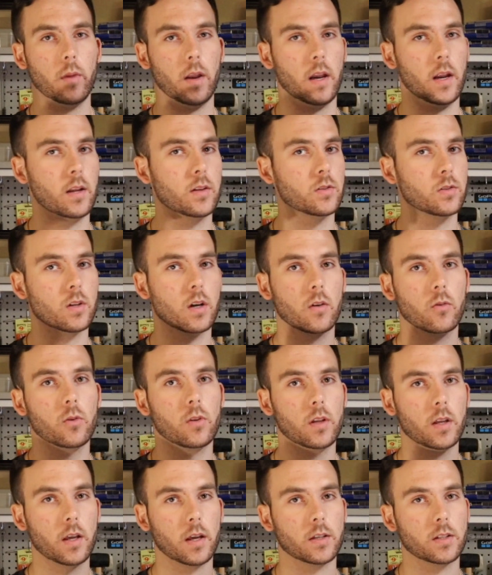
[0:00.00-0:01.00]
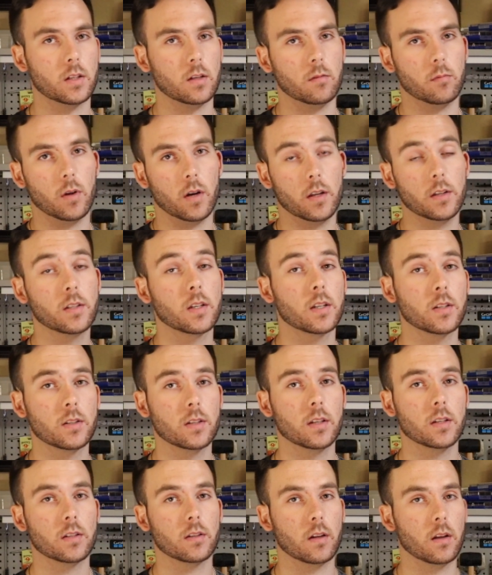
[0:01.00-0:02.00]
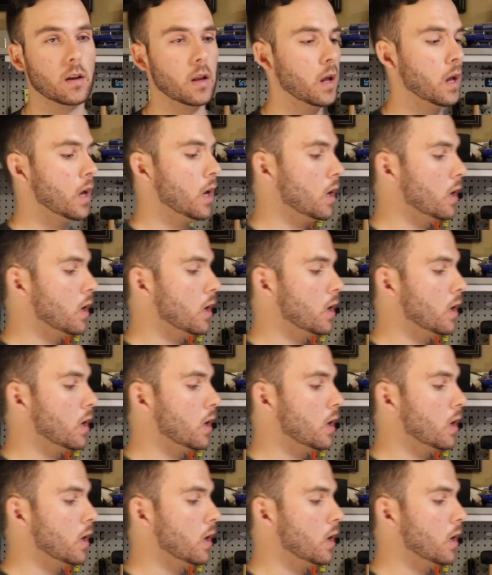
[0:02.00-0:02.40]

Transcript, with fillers: meaning it's not really gusty, but it's consistent,